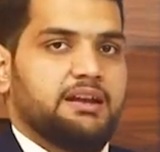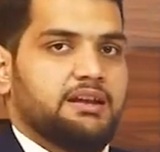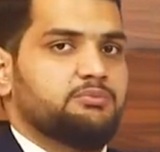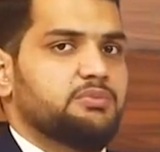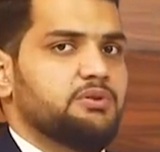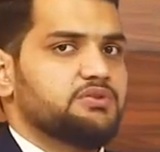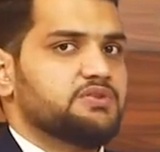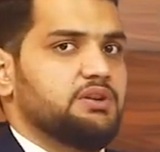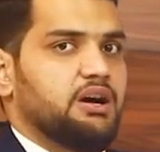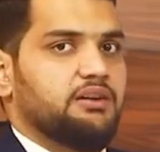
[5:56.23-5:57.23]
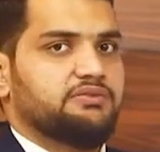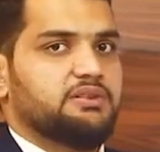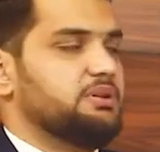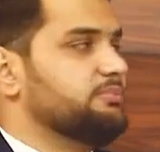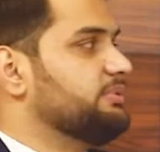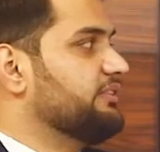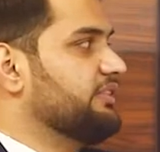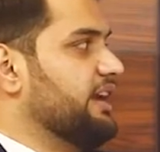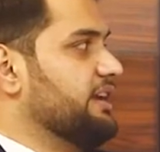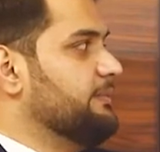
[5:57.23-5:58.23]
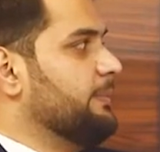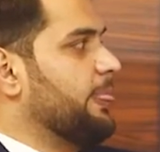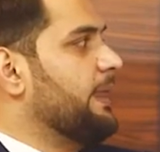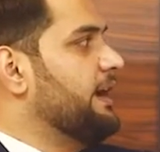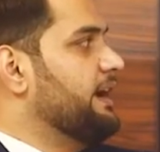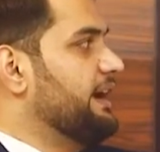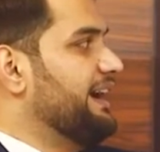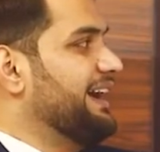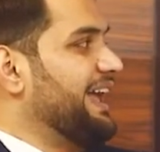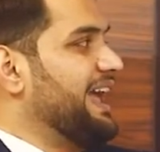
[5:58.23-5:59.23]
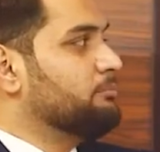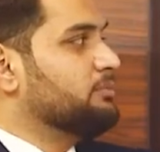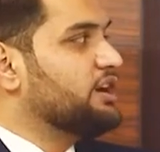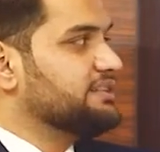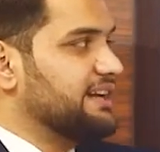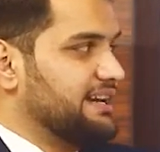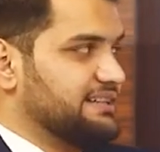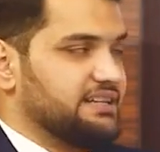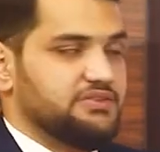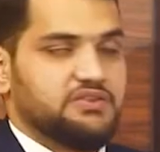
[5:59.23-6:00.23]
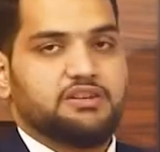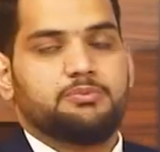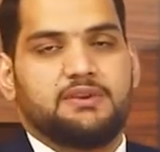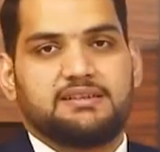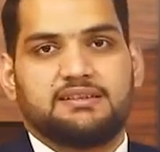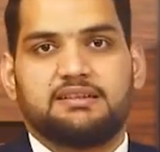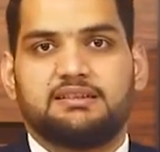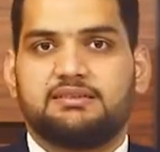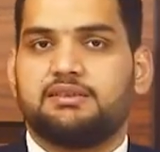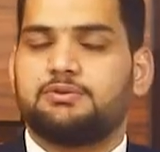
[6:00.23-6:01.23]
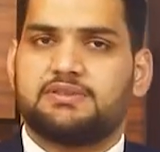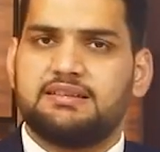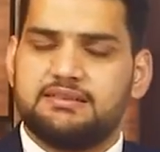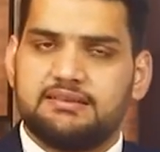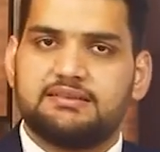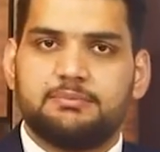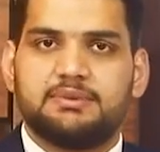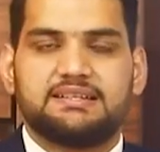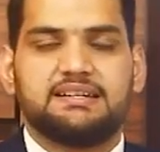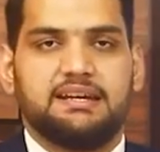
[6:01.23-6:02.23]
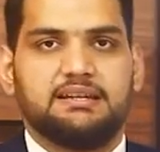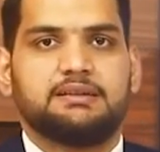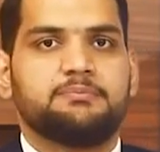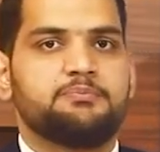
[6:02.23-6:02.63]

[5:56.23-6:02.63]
Now most of the people say, am not I teaching you present continuous tense? It's a mistake.